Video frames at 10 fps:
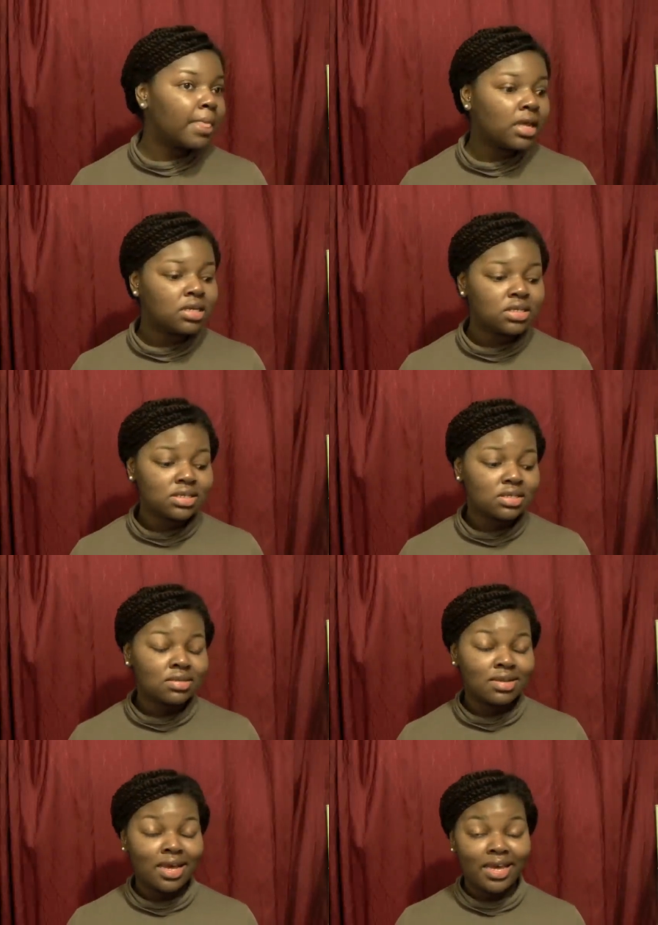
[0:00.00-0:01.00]
And
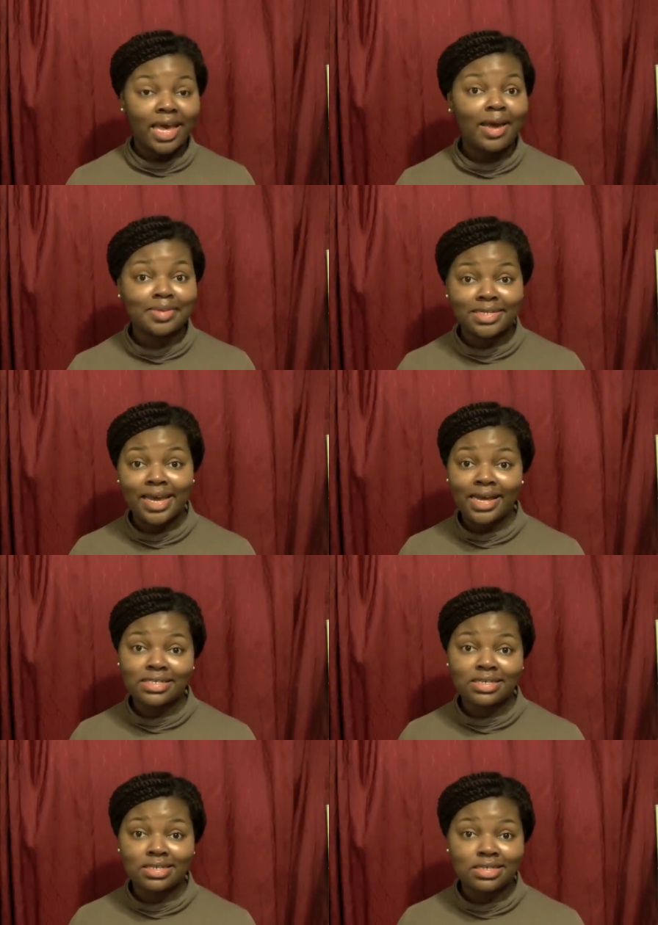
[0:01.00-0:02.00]
it kept it
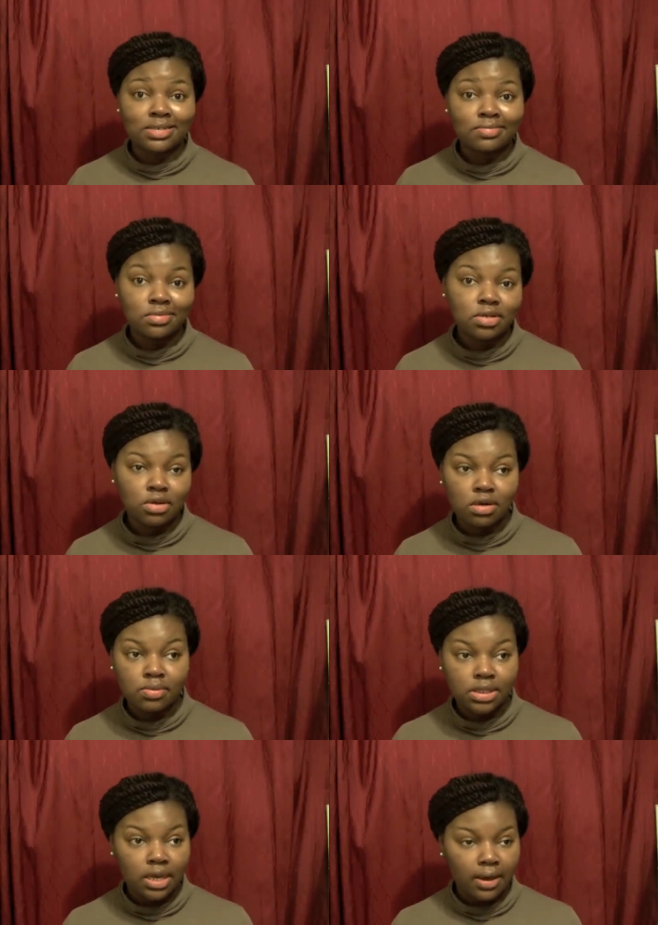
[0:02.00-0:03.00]
as is. You know what
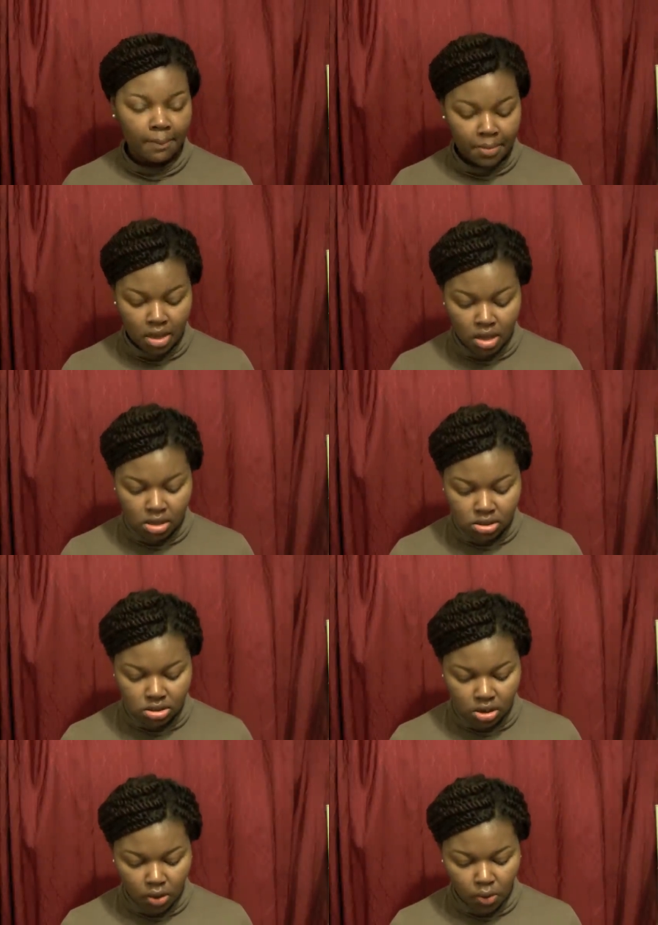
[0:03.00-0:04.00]
I'm saying?
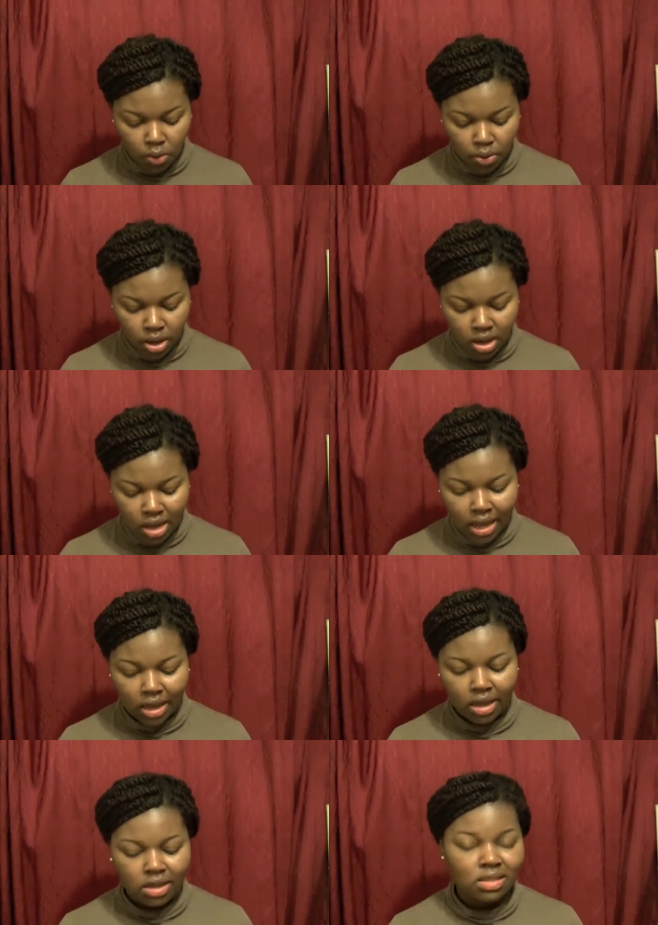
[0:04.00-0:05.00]
So
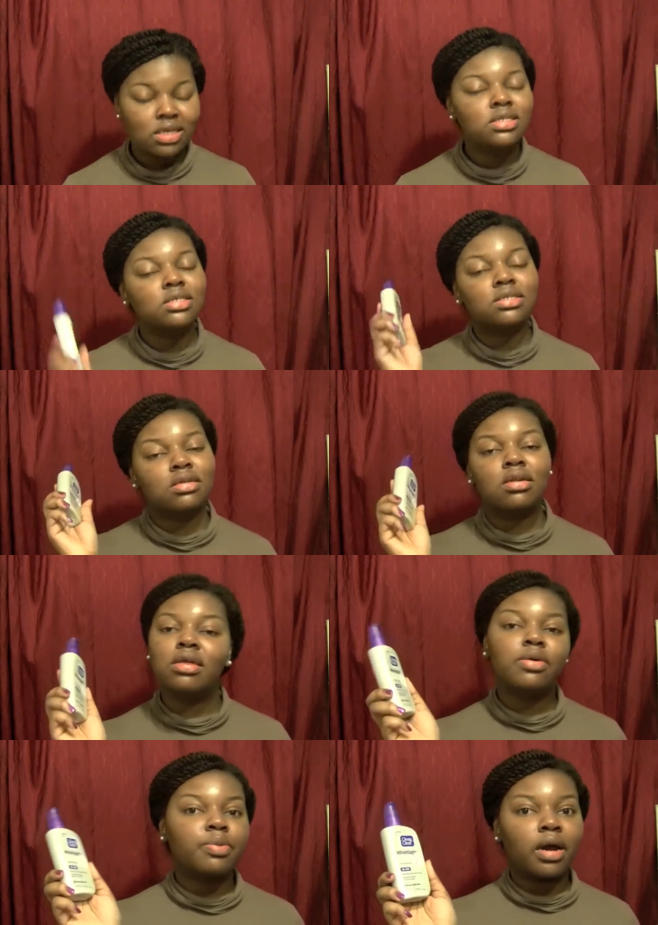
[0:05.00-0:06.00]
this is
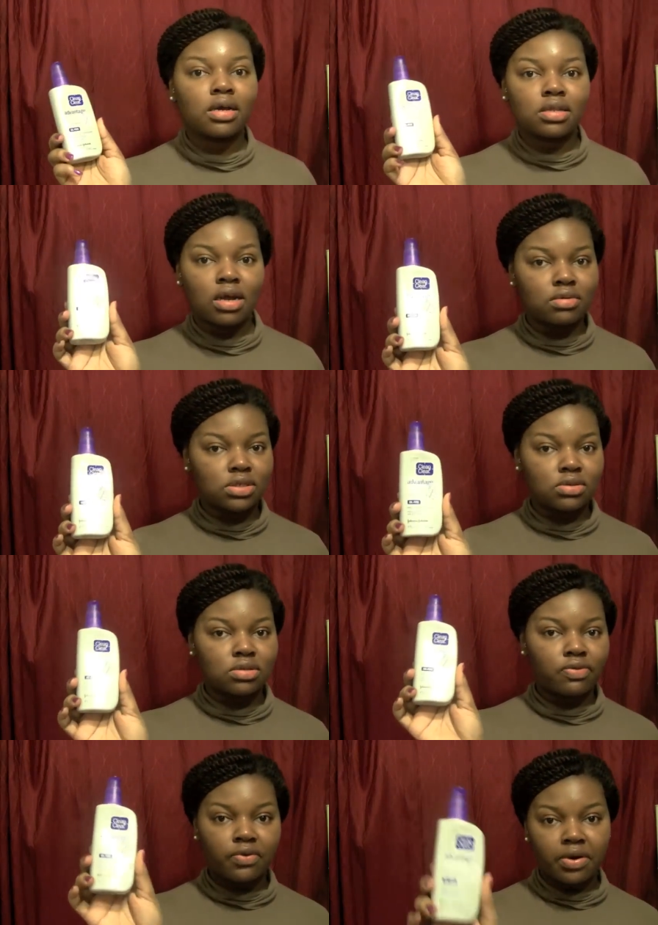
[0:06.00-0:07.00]
another product that I was
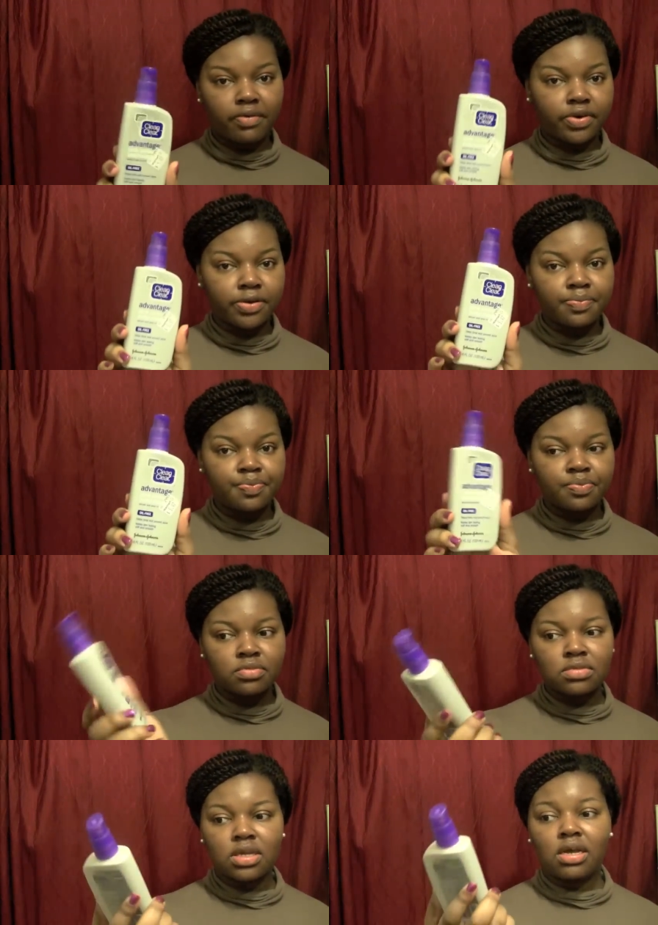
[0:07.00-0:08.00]
using forever.
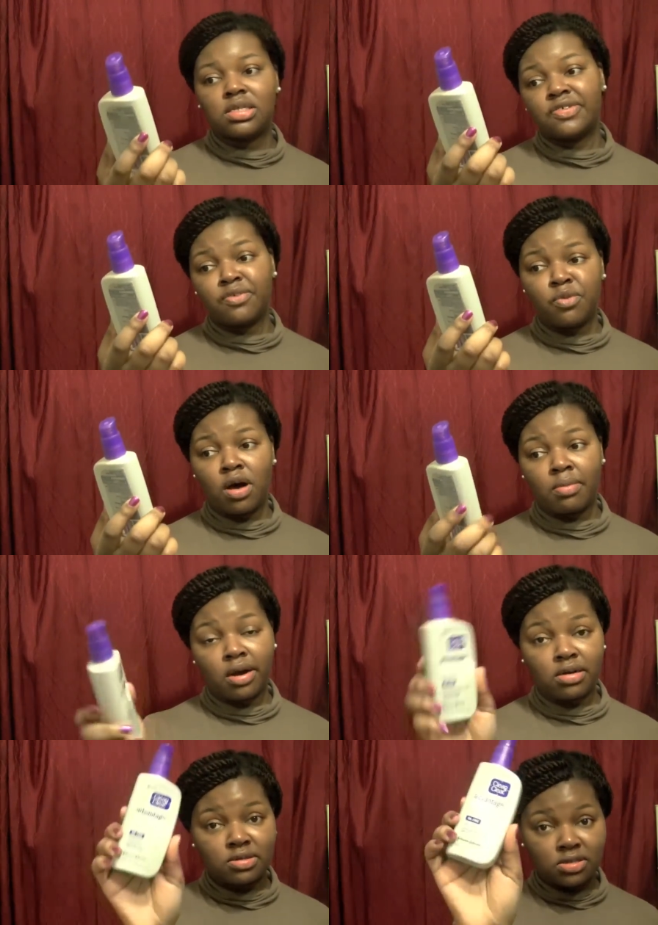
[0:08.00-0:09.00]
Got this from
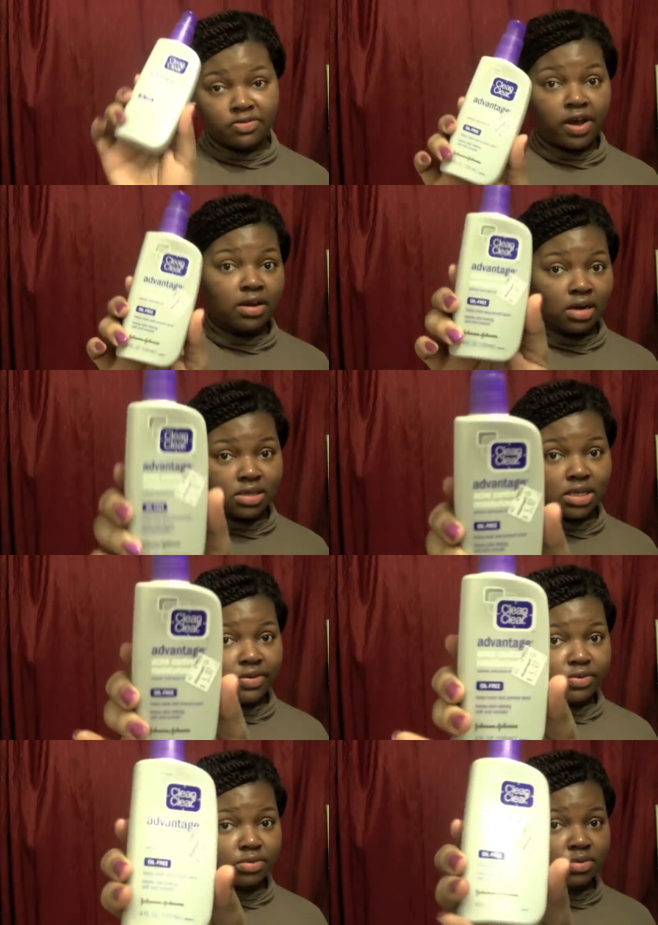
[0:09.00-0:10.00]
Walmart. It's
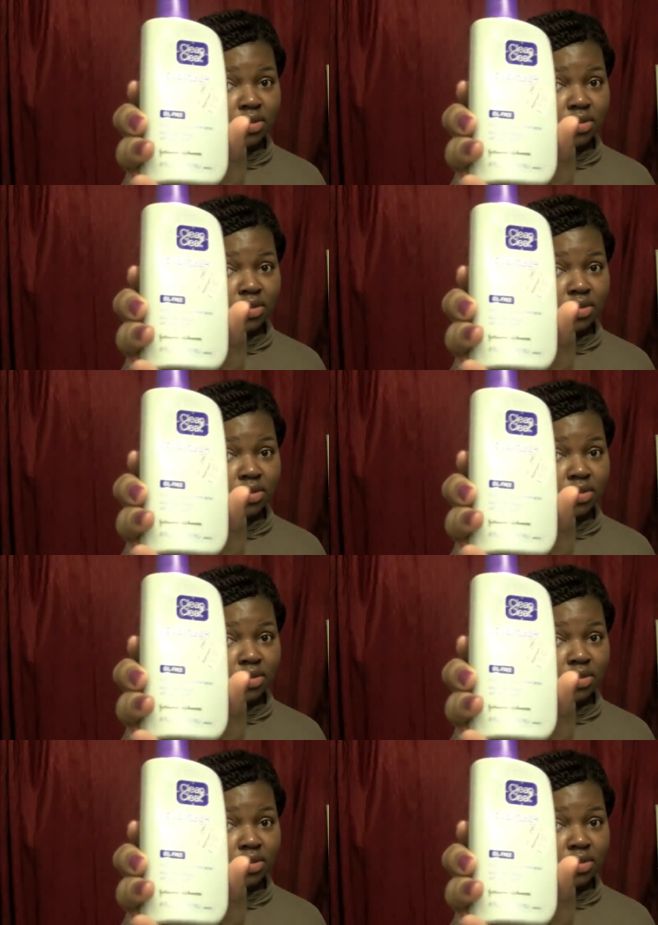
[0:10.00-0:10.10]
$5.97. You